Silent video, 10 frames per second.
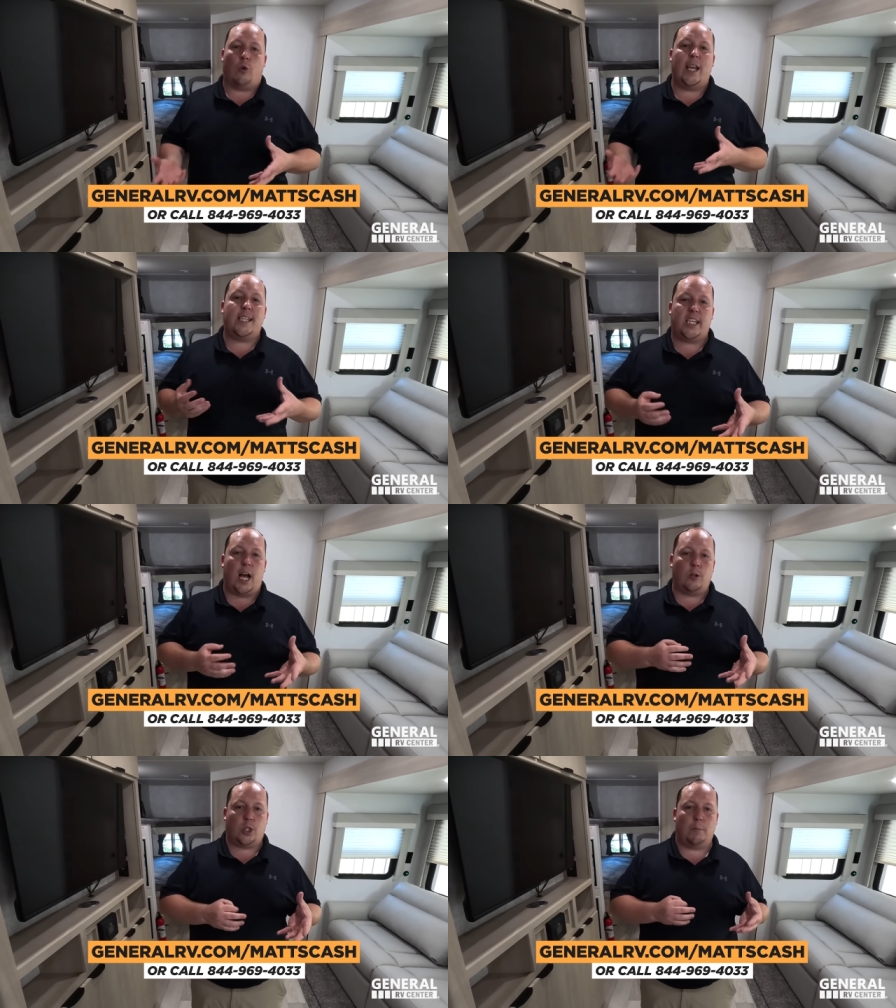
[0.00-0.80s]
Reach
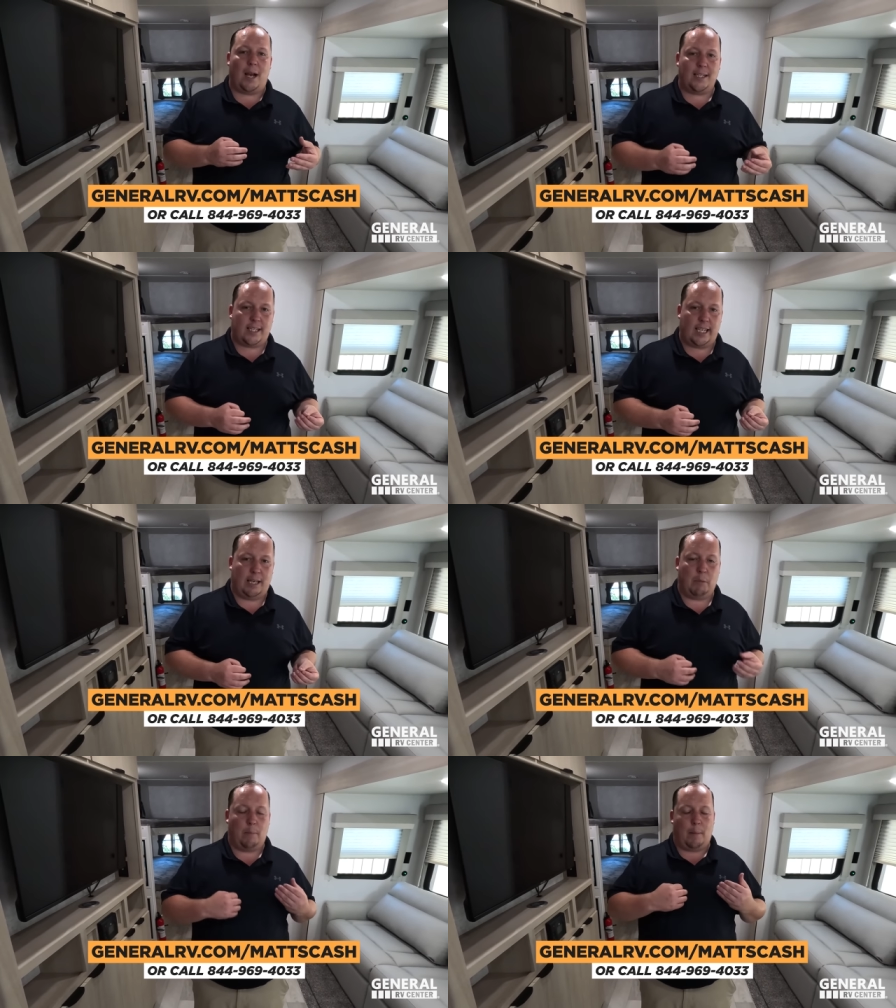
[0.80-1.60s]
out to my
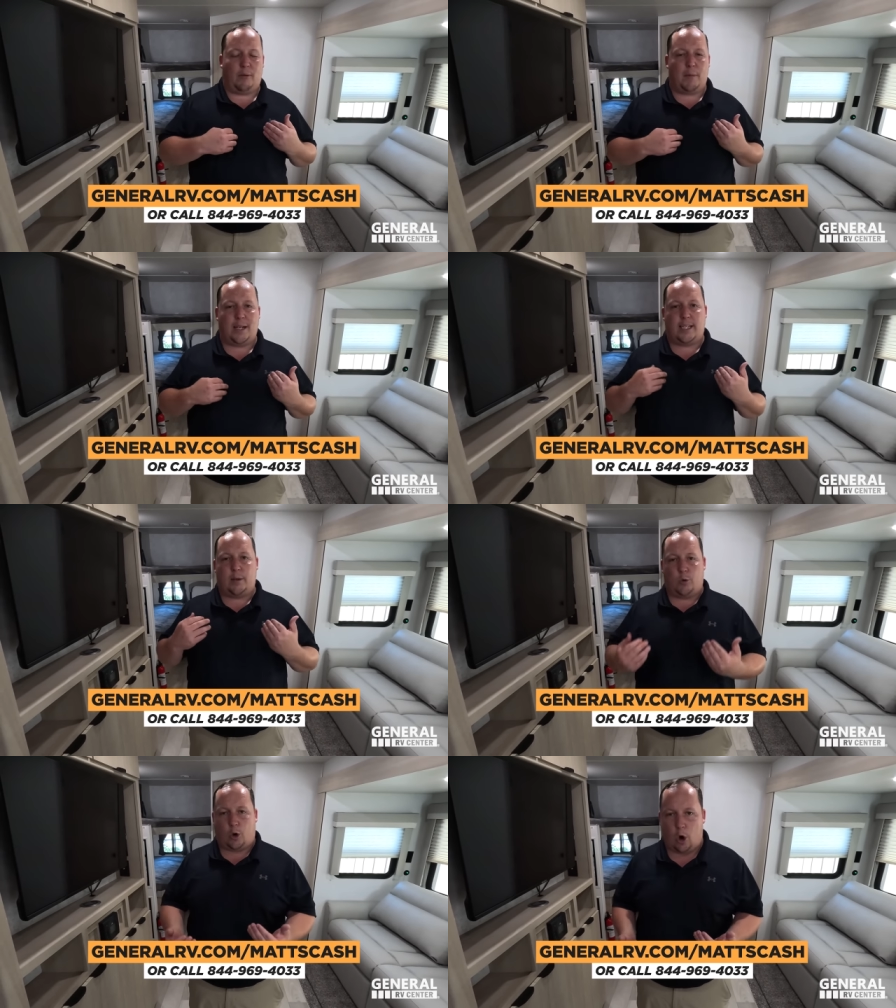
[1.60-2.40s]
team. A member of my
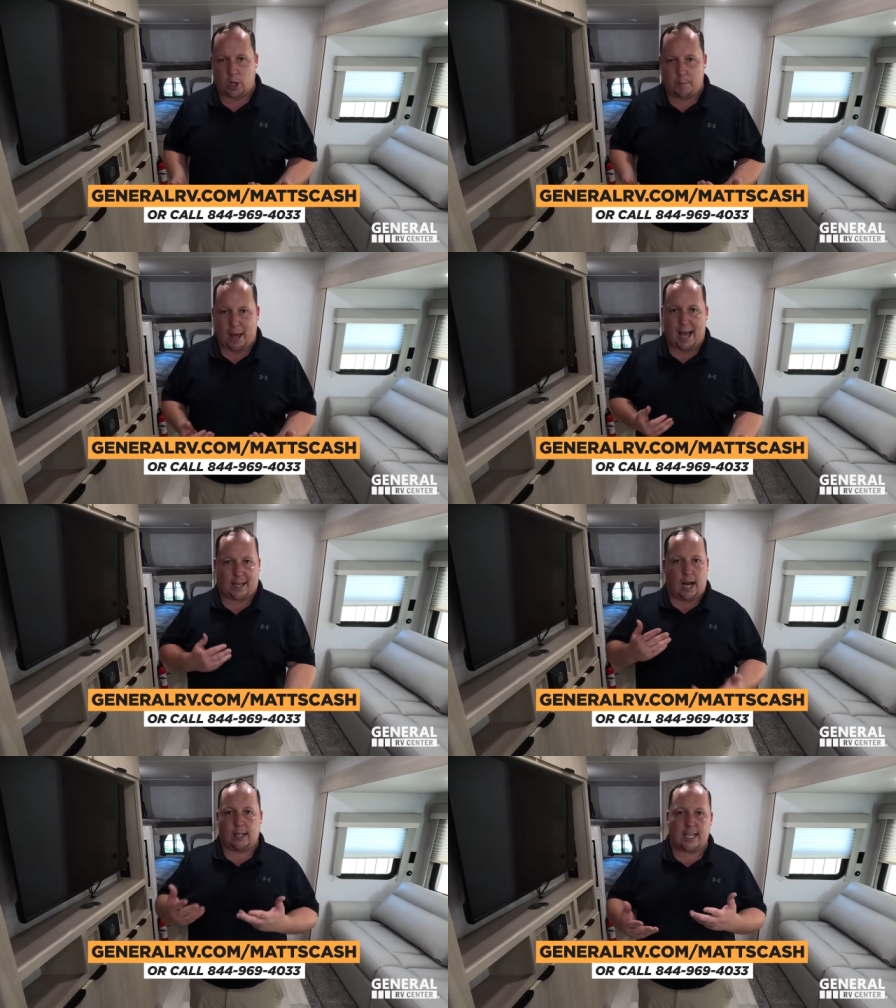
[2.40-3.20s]
team will call you
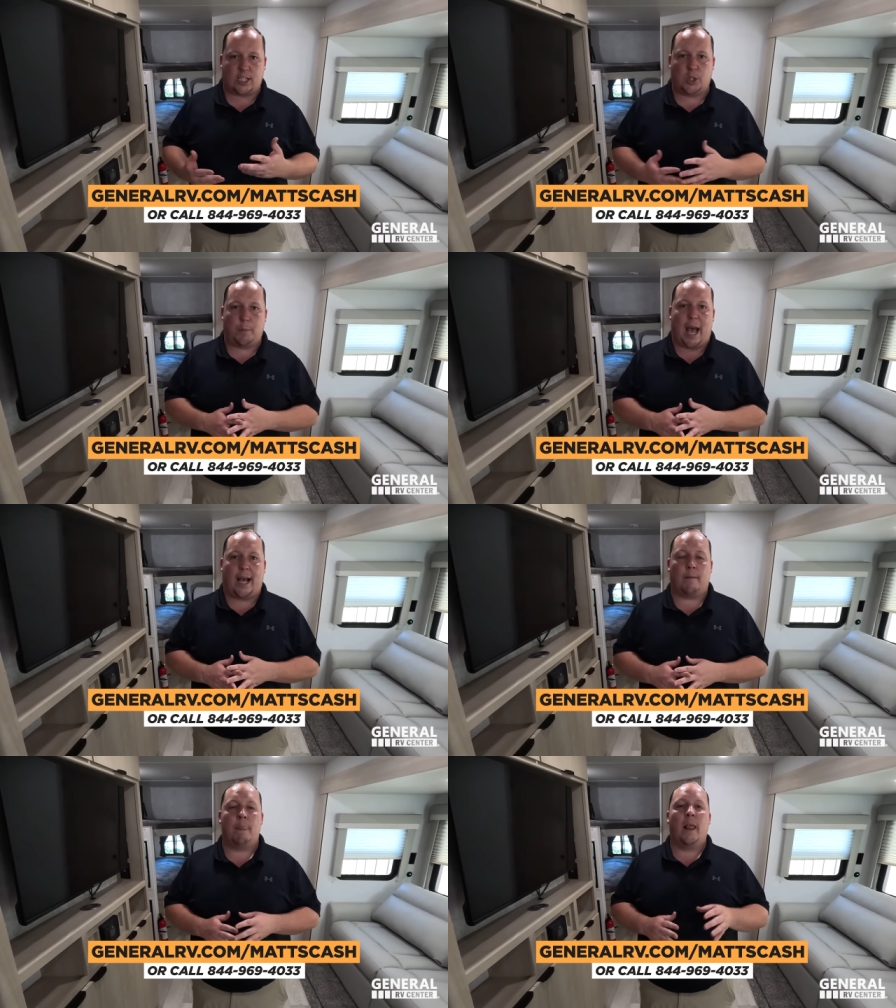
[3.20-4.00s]
back, contact you
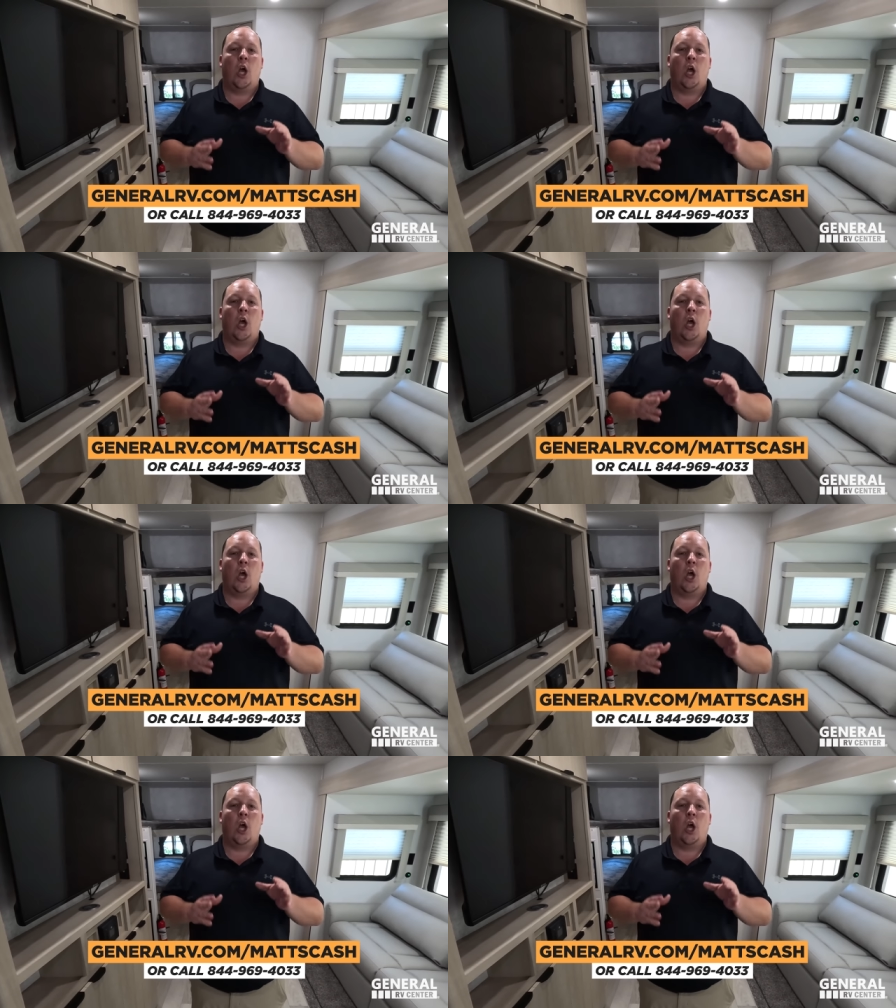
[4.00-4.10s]
back,